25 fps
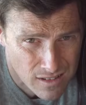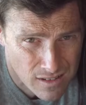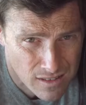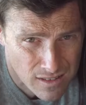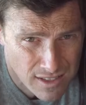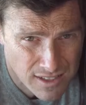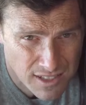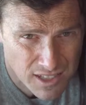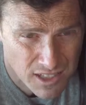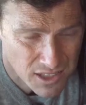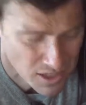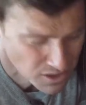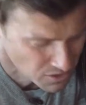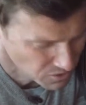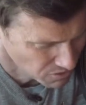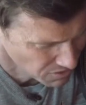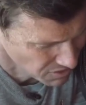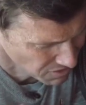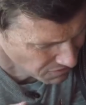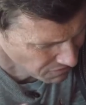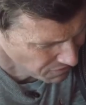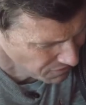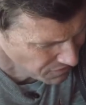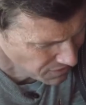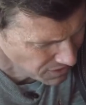There's this
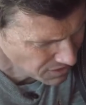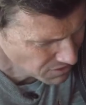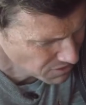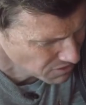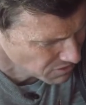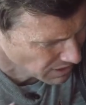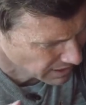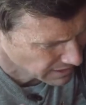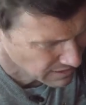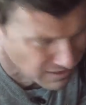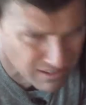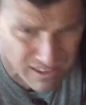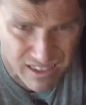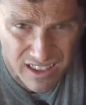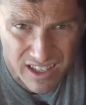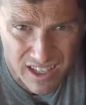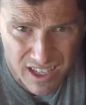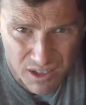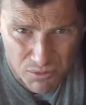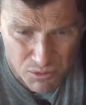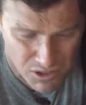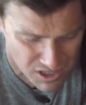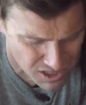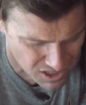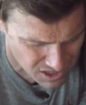annoying phone cradle
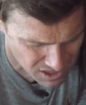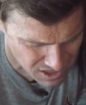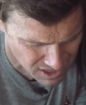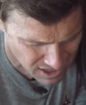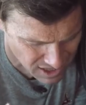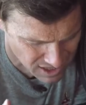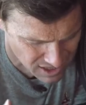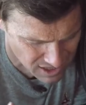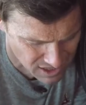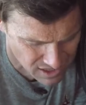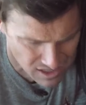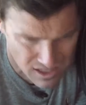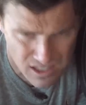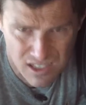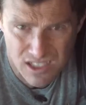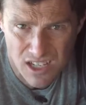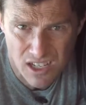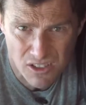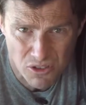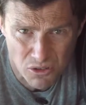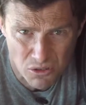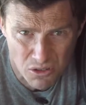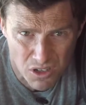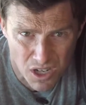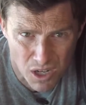thingy which just eats into the
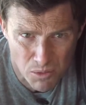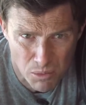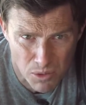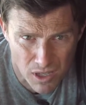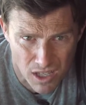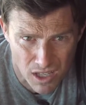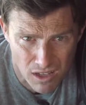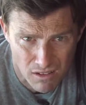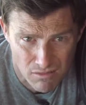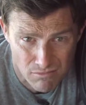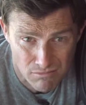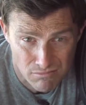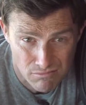central cubby.